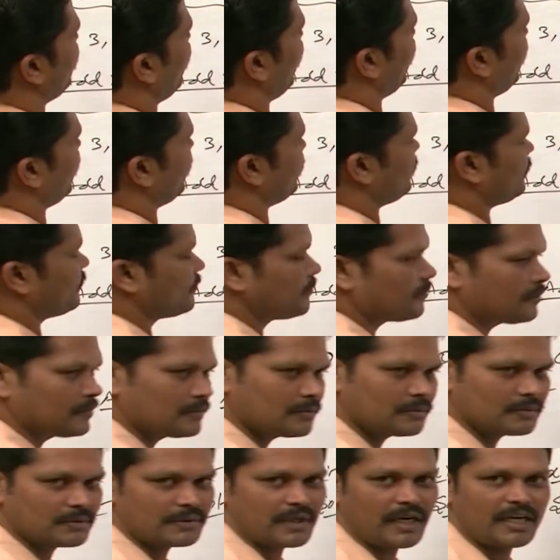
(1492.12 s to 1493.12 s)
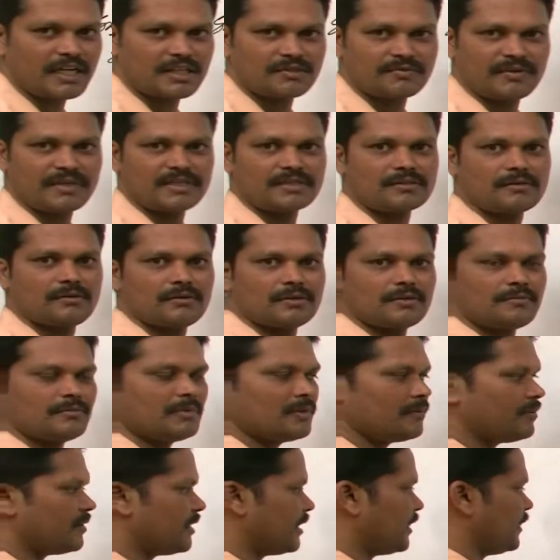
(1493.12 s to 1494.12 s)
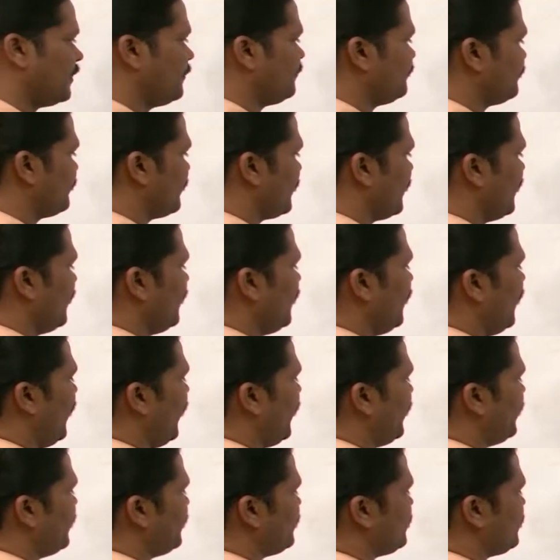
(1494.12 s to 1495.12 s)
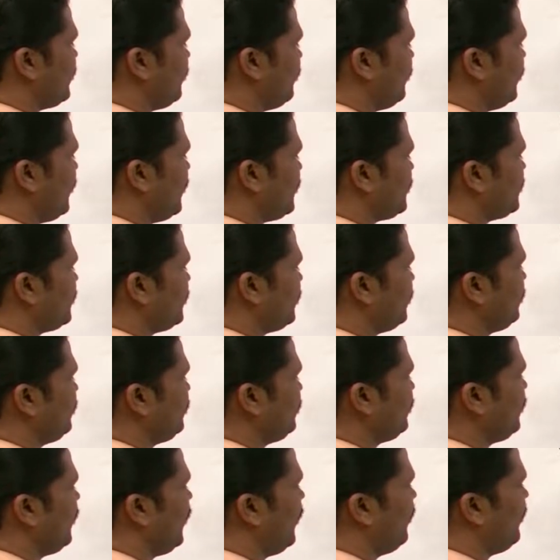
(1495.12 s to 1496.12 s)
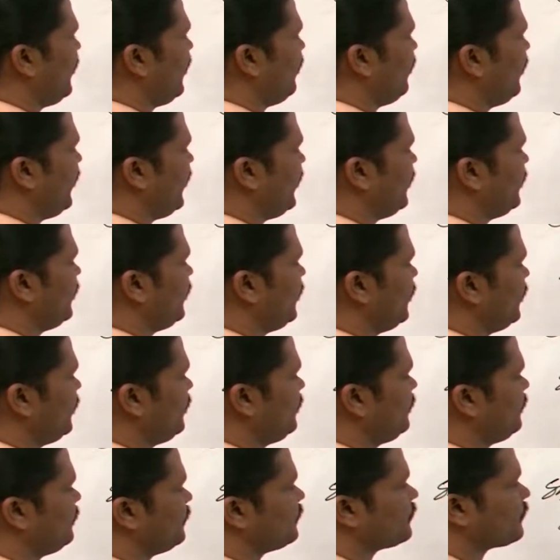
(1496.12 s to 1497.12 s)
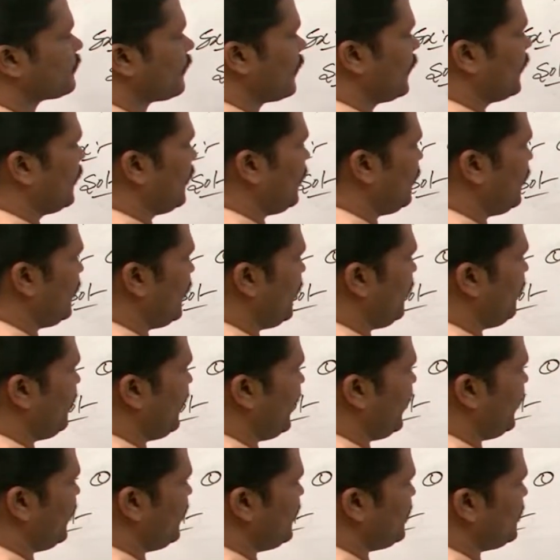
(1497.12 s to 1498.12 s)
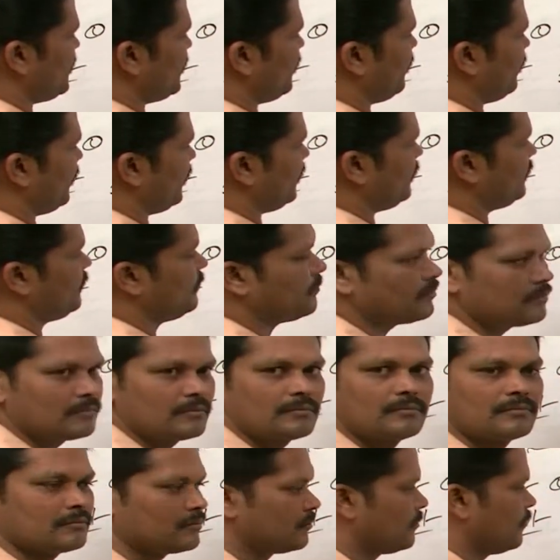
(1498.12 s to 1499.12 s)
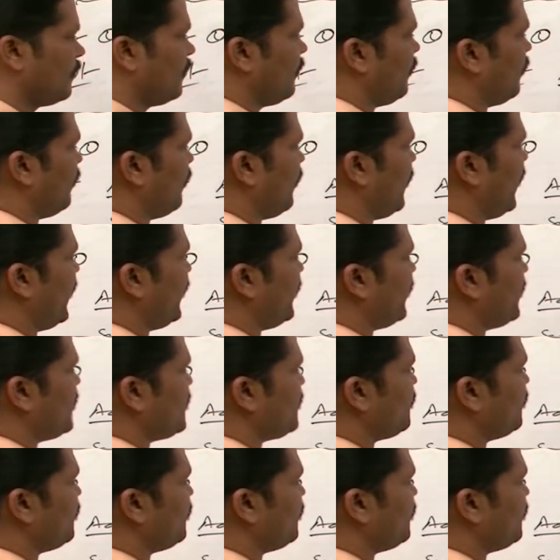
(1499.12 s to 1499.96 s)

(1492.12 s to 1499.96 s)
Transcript: I. Satisfies closure property. And subtraction I am applying here. 3 minus 7 minus